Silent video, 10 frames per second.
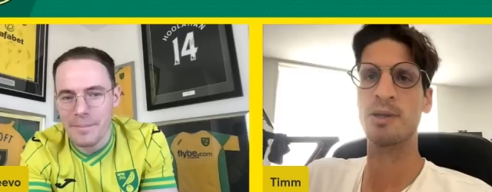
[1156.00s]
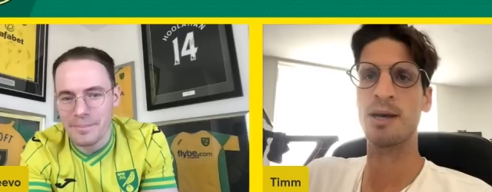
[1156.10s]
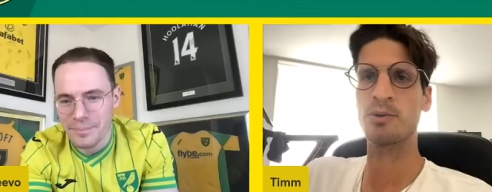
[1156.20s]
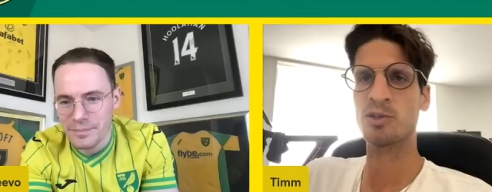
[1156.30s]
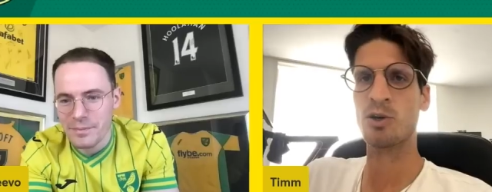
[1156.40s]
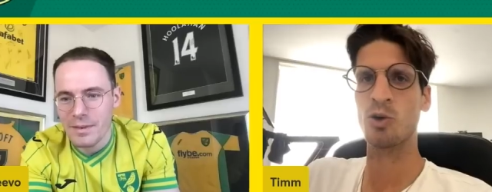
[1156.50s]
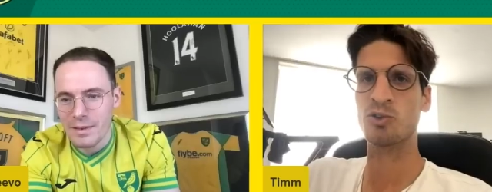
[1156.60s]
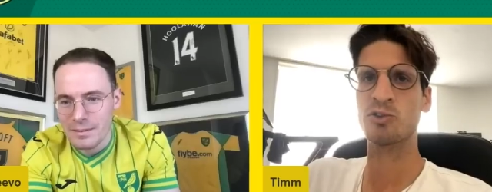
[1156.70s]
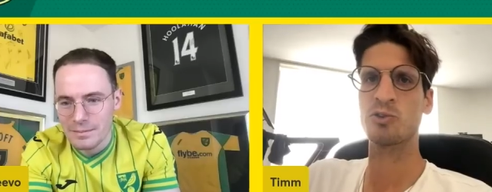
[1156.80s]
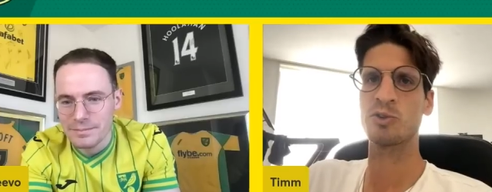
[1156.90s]
Speaker 1: I was
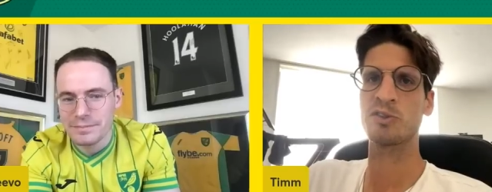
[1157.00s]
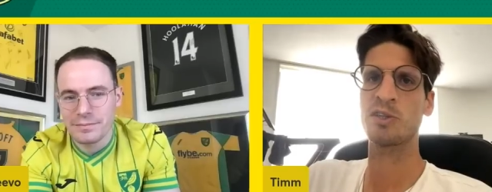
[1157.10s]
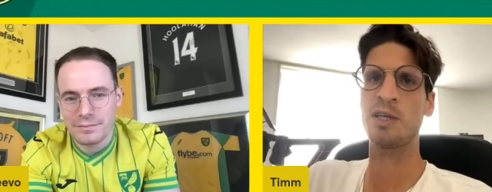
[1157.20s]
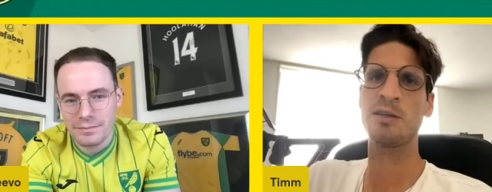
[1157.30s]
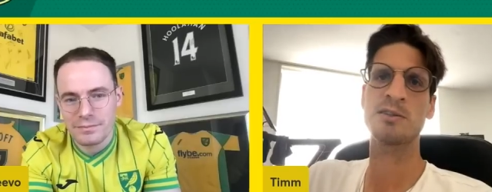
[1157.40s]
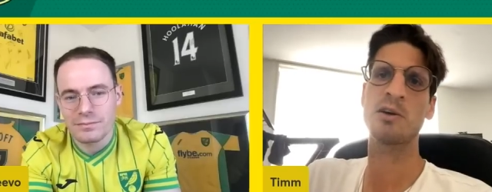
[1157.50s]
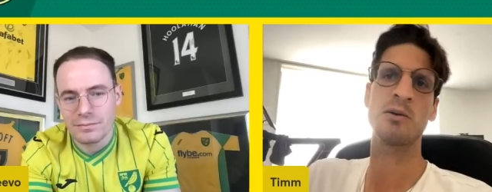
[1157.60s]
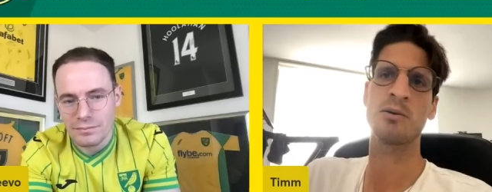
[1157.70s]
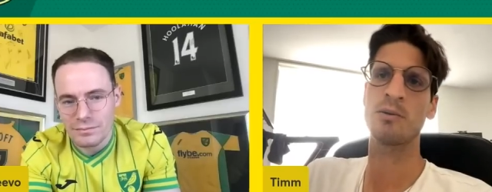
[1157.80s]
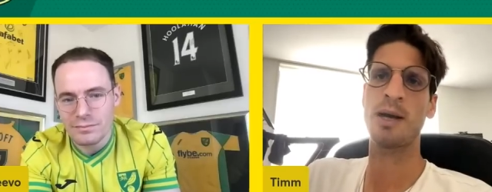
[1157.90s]
closer to the sea.
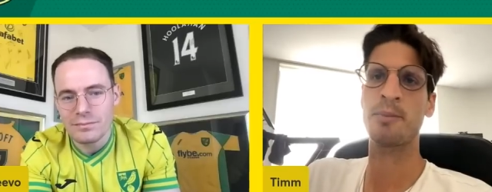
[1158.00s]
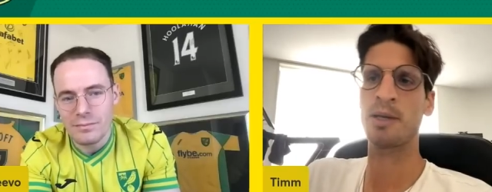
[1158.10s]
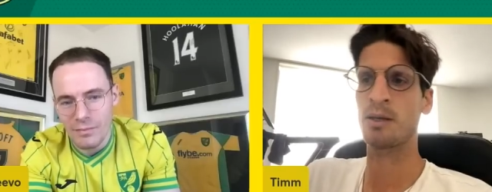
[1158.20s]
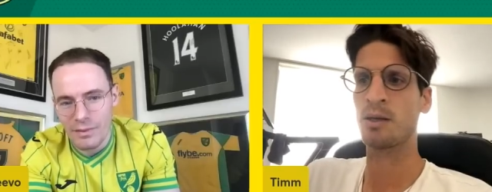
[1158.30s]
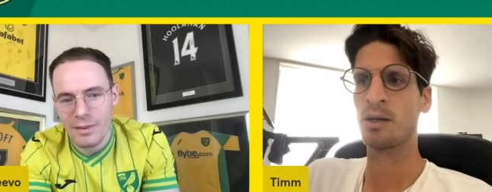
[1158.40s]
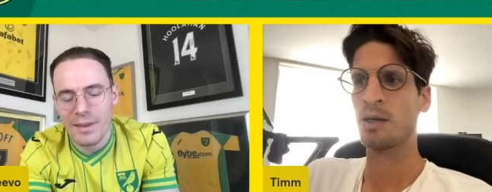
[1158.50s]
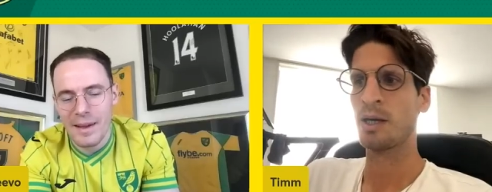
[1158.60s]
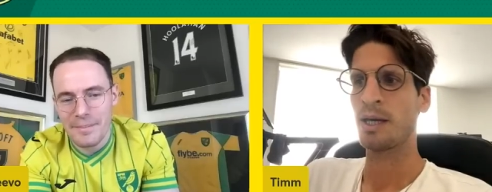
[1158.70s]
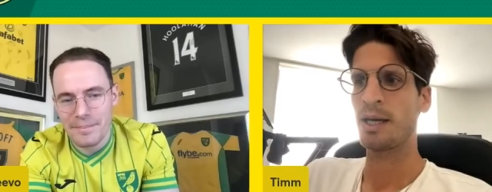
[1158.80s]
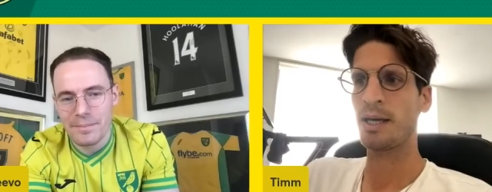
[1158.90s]
So I mean,
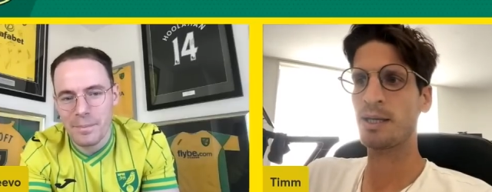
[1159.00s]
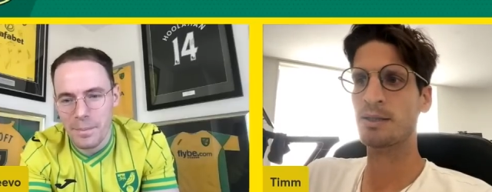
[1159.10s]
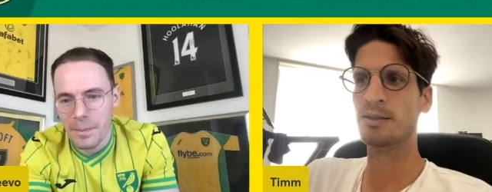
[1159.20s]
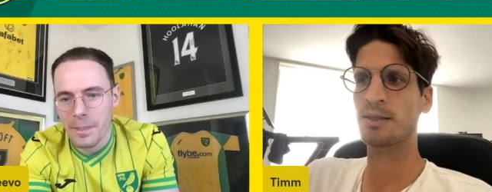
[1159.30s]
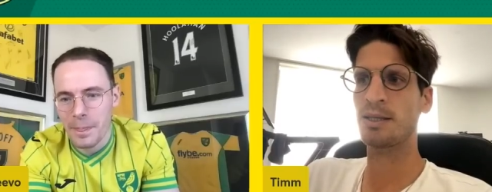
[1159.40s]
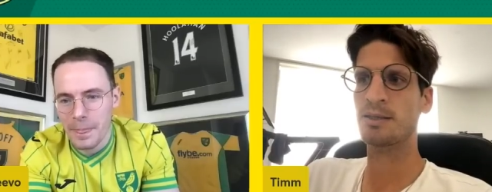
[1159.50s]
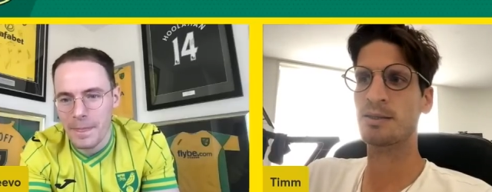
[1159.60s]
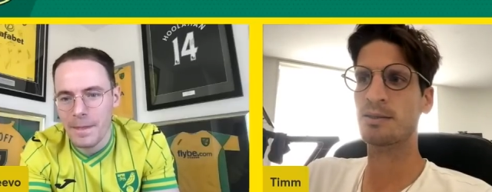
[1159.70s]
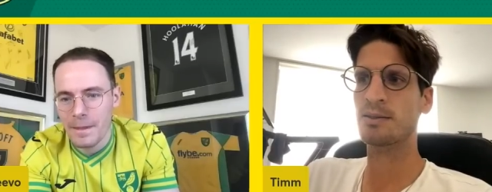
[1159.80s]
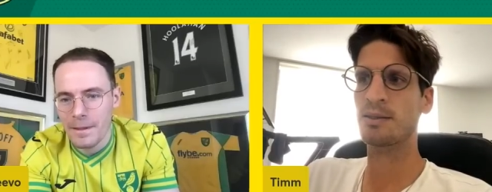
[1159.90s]
yeah, it's
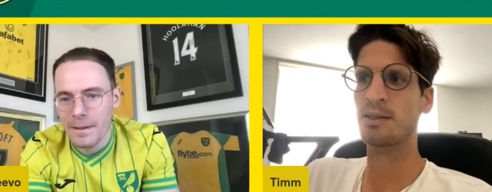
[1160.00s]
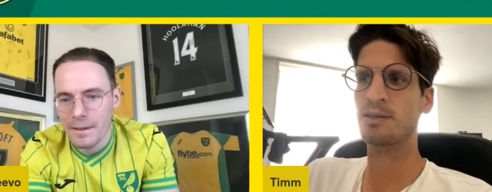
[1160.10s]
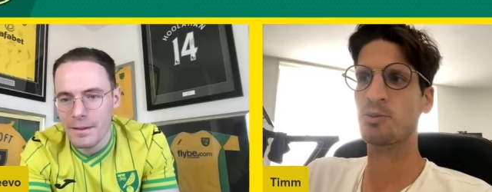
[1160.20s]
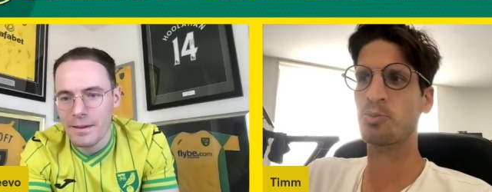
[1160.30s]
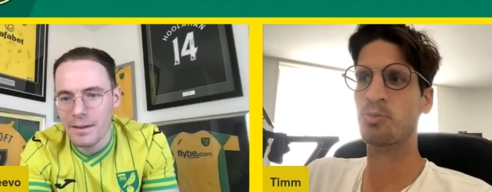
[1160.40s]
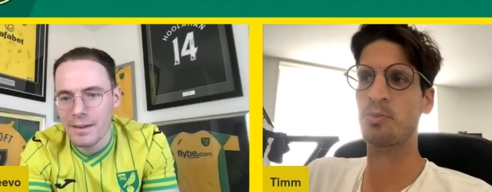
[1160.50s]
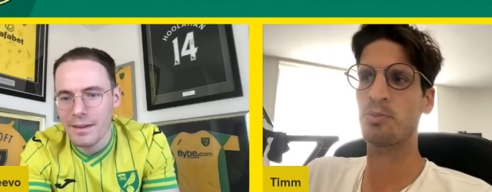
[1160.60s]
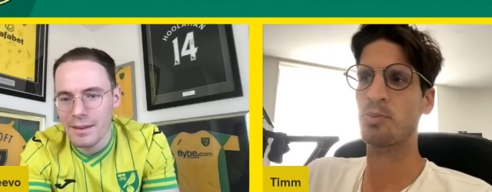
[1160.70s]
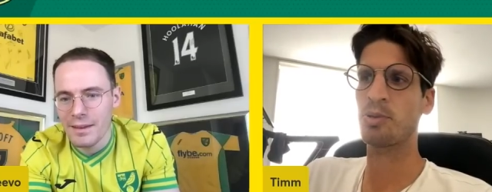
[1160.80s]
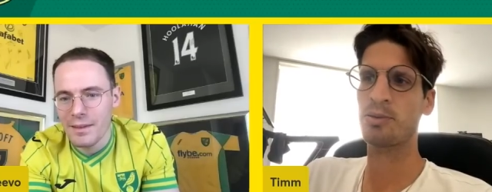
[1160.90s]
it's it's.
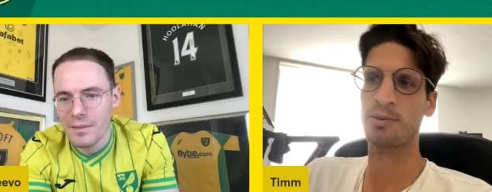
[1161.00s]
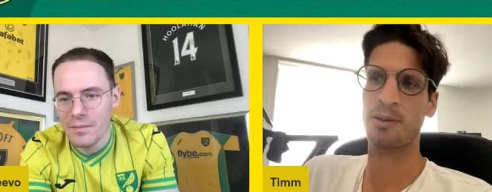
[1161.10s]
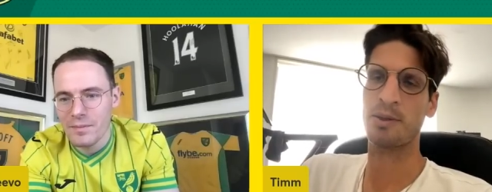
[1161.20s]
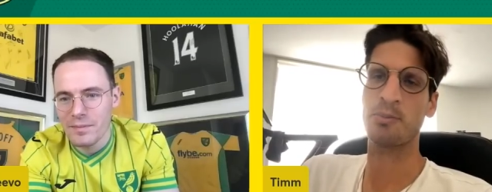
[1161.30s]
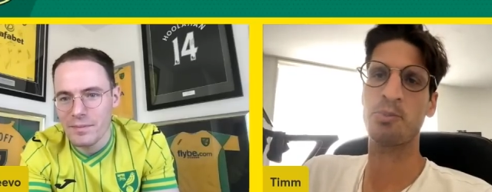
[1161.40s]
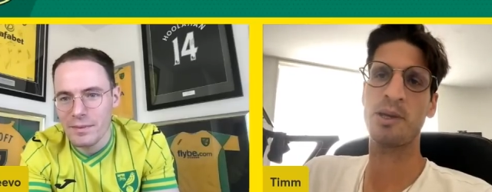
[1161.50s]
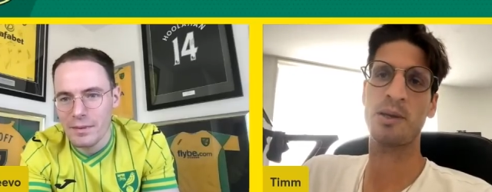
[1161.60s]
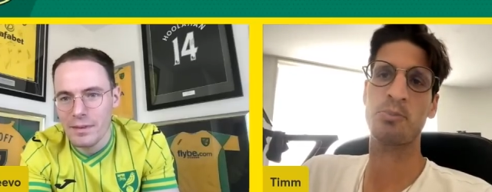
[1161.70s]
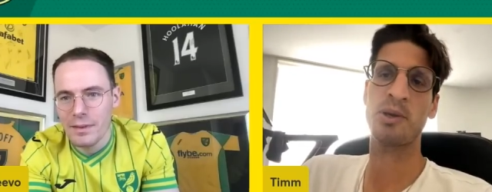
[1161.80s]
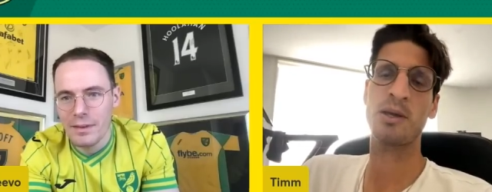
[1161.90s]
I mean,
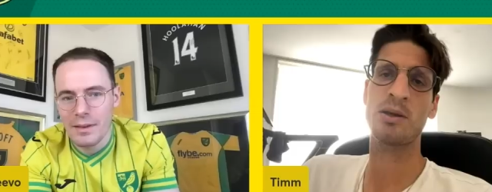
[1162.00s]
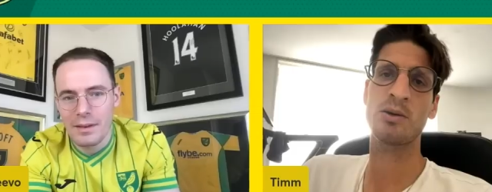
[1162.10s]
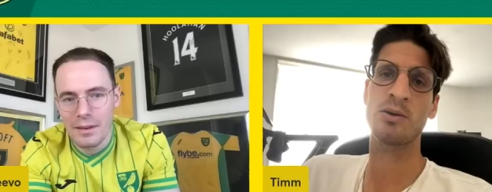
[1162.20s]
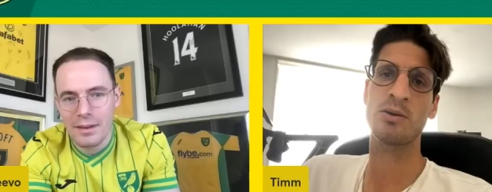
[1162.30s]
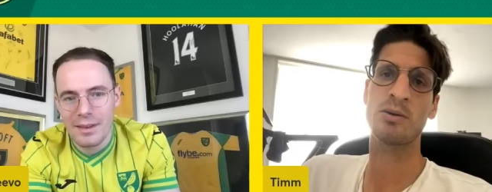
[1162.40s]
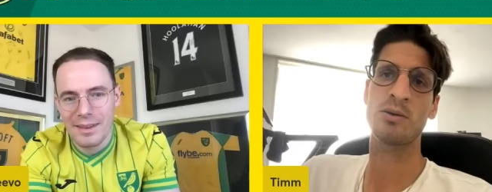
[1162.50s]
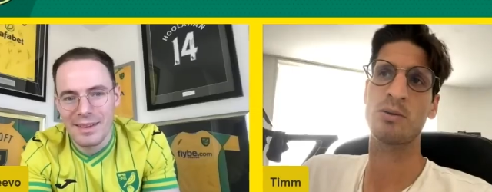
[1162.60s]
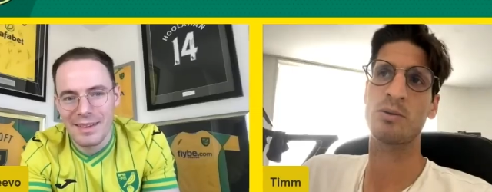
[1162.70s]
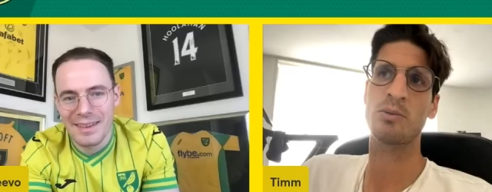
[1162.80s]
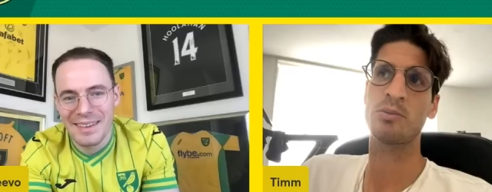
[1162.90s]
pick pick
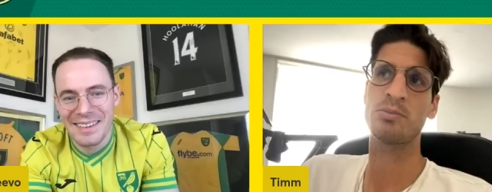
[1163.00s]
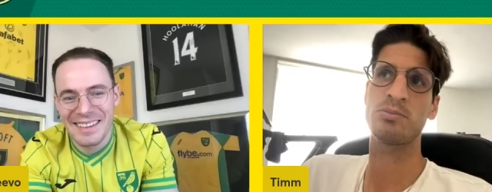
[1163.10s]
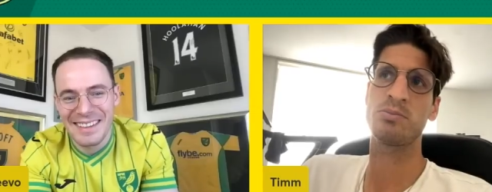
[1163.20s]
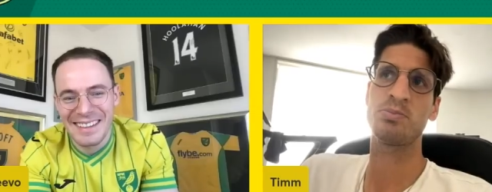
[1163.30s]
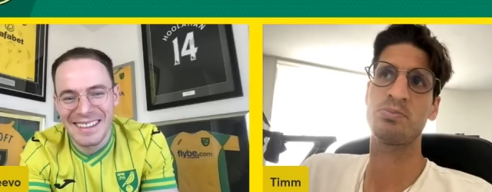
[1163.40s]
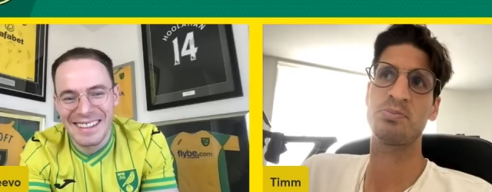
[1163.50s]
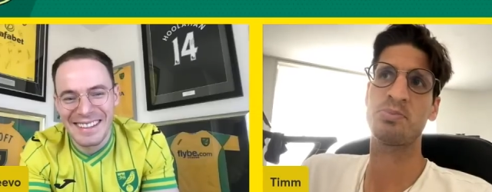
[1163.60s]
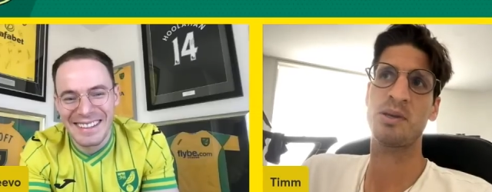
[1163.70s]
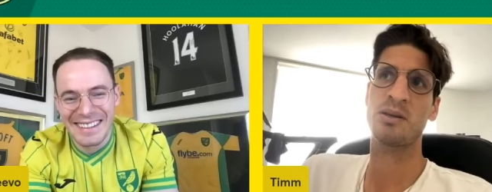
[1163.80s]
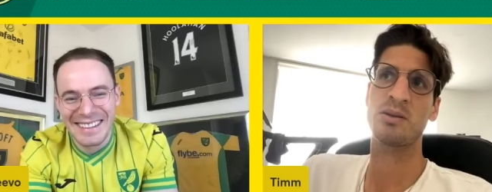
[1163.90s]
your
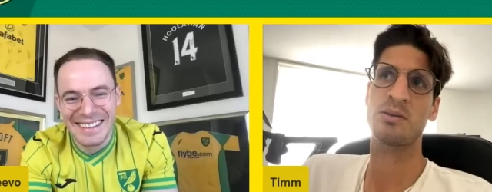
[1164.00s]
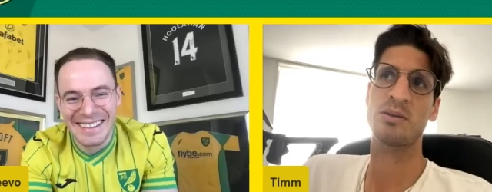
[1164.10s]
pick you